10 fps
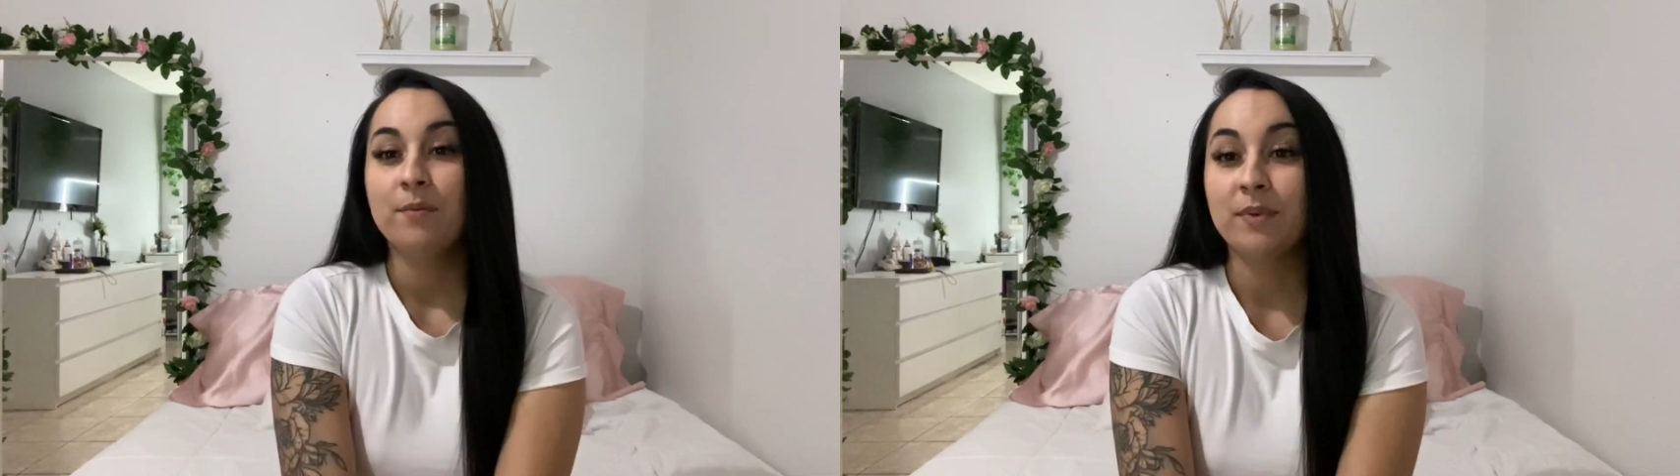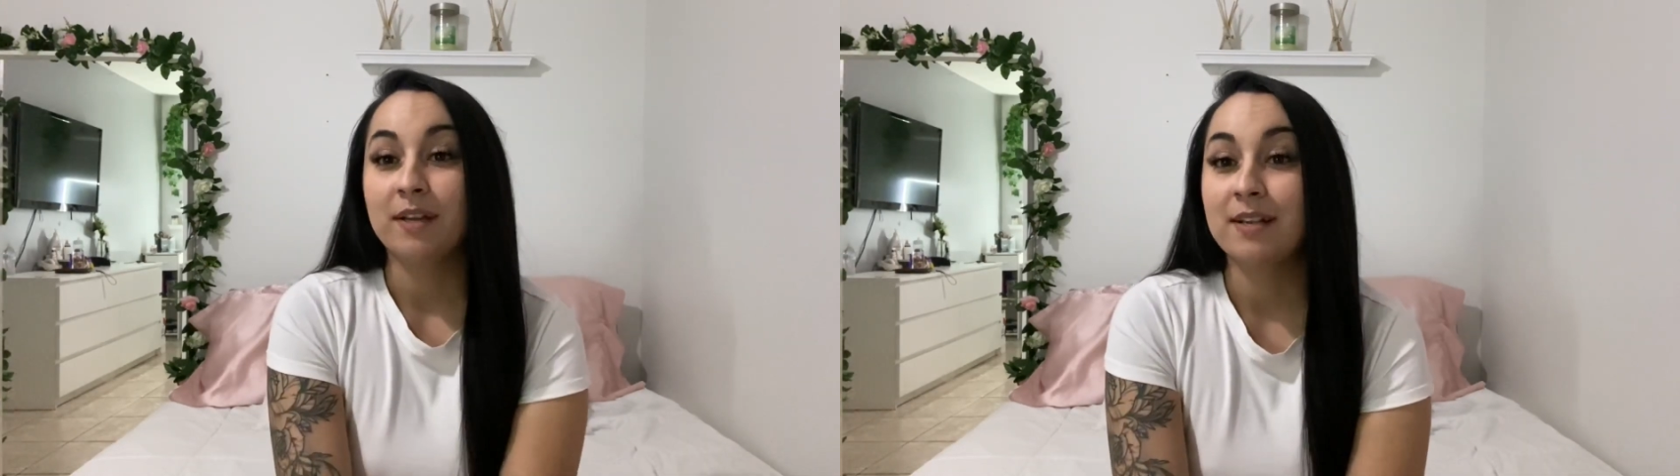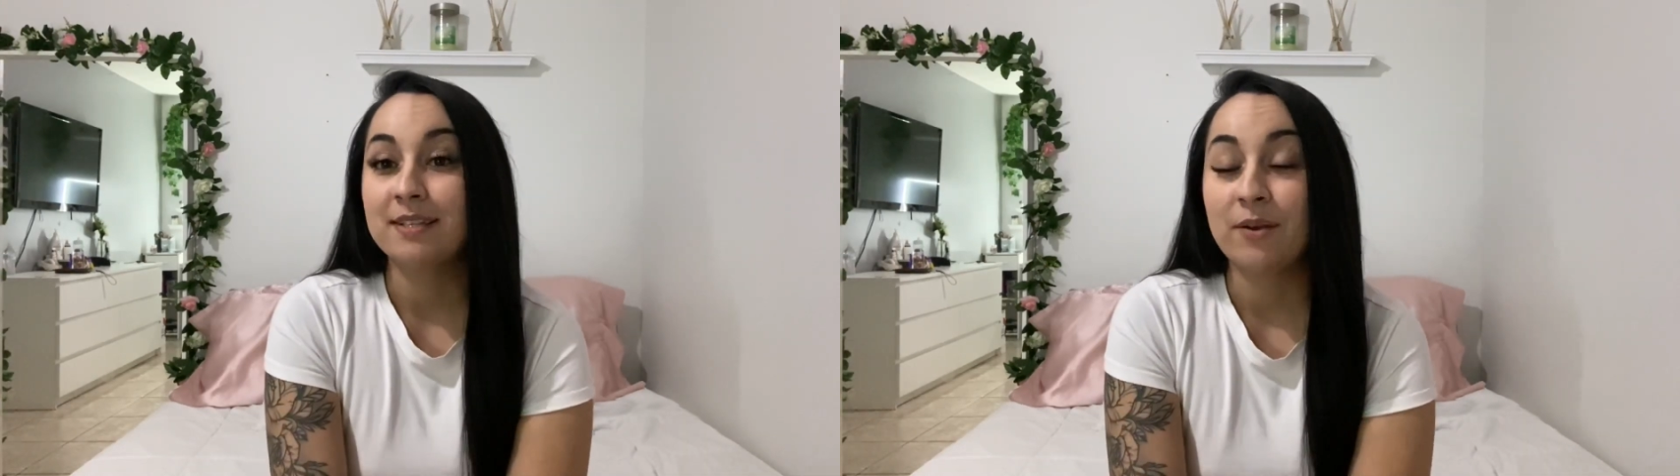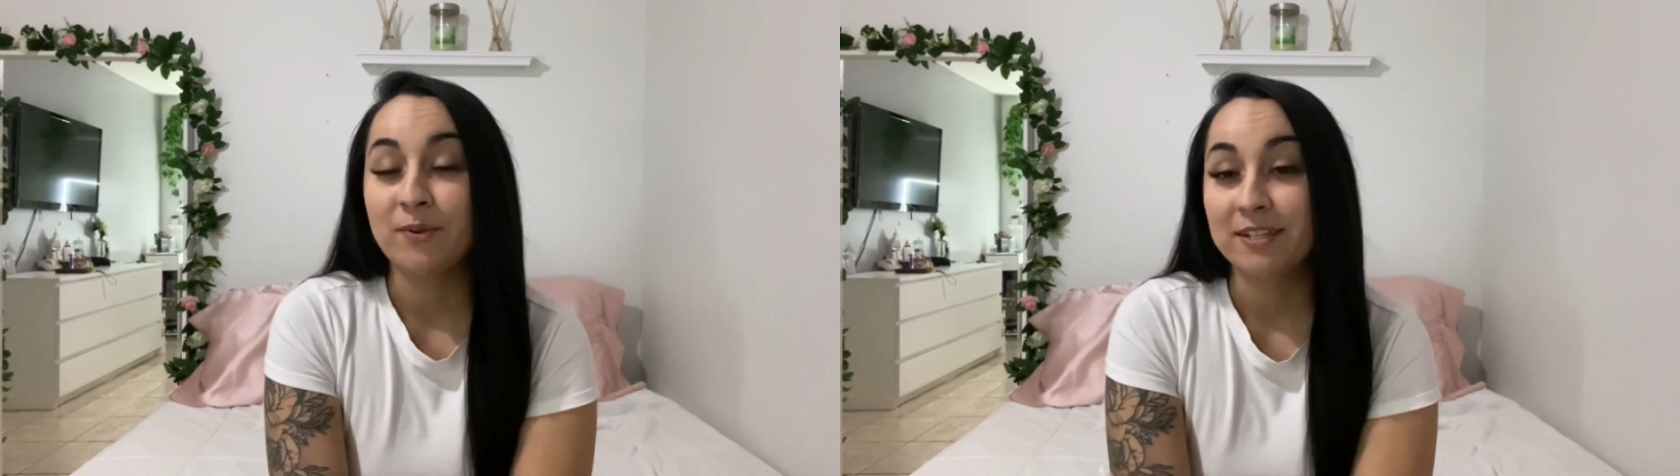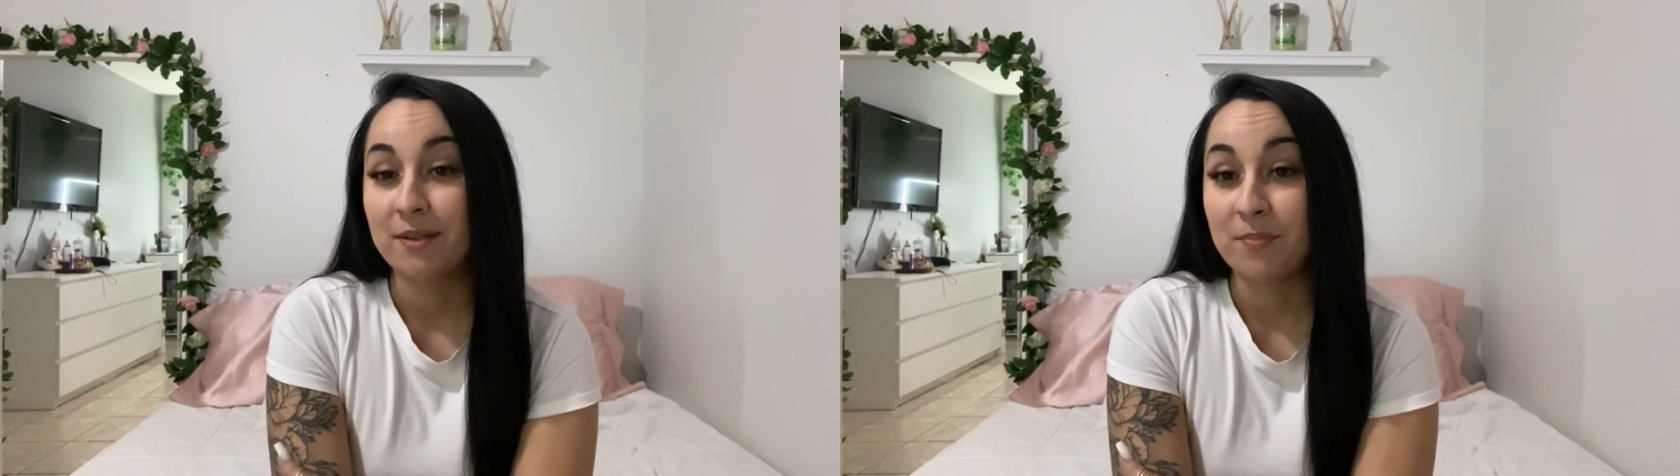Because I
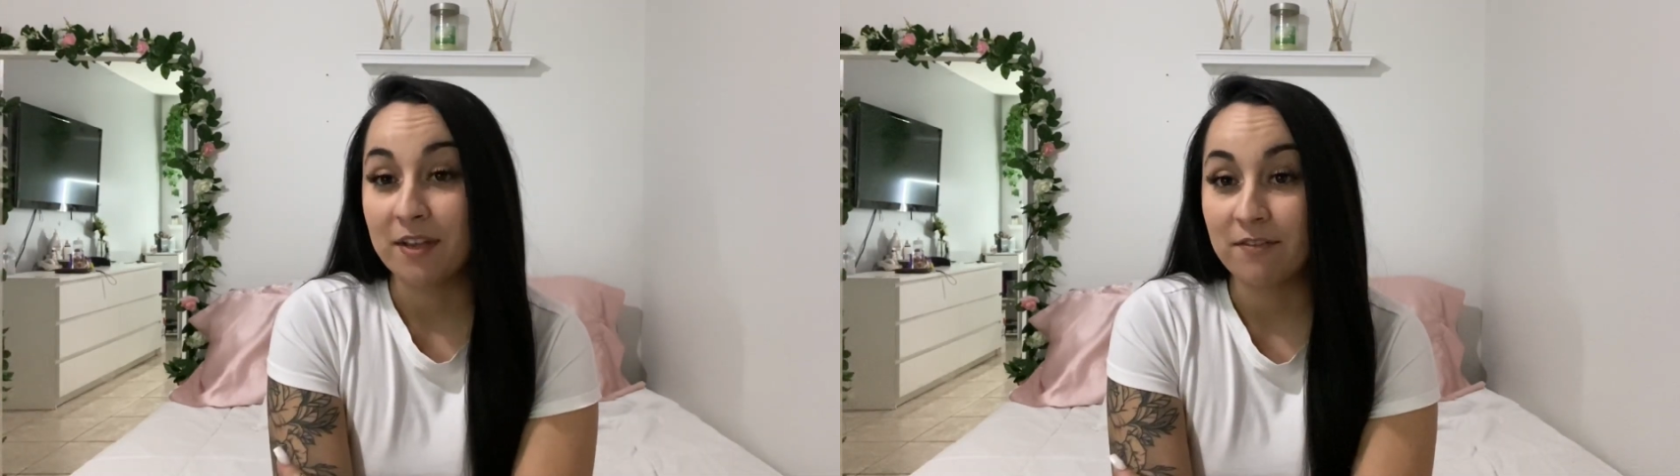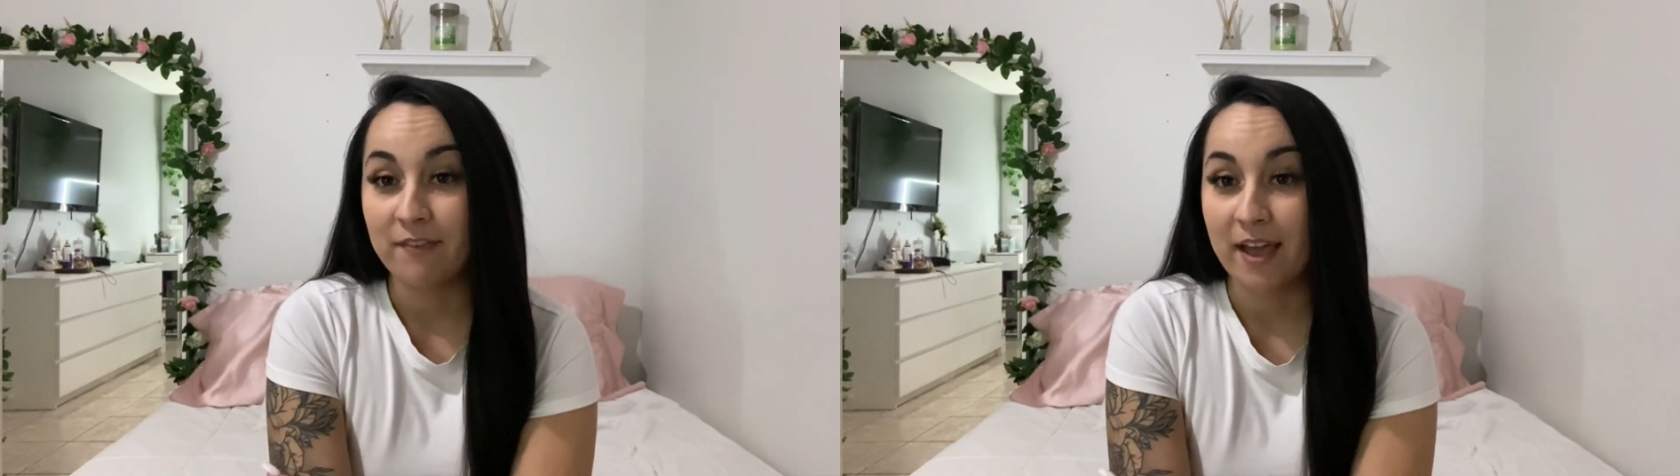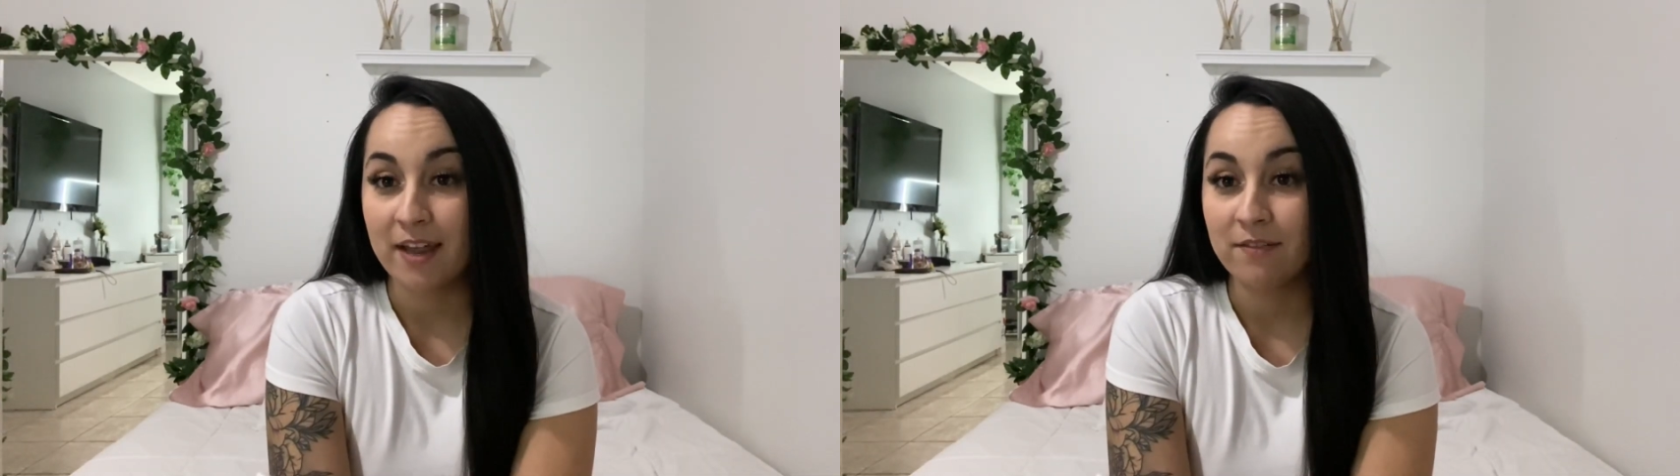wasn't a big fan